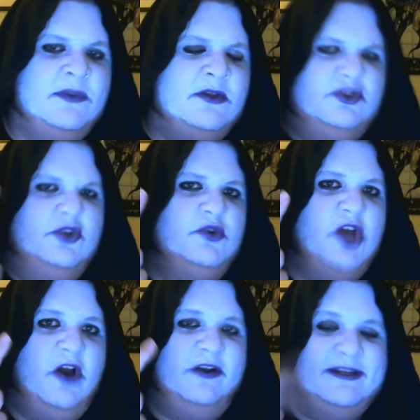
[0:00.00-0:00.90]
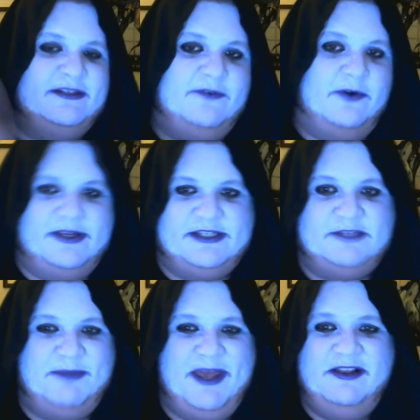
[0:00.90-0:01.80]
2 darkness for a
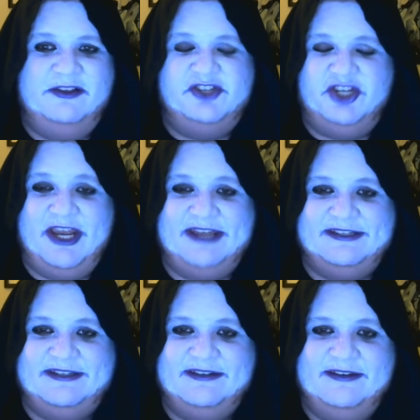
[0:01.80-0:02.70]
spell chant.